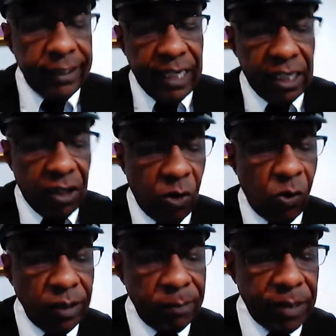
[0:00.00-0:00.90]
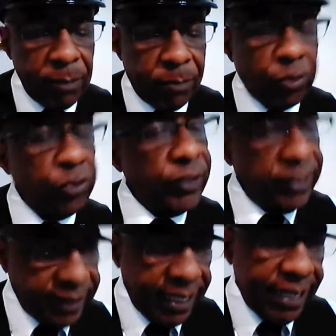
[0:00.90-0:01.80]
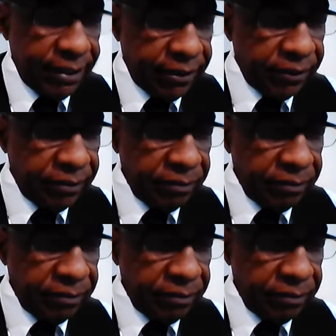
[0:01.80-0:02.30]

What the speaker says: that are holding people to a standard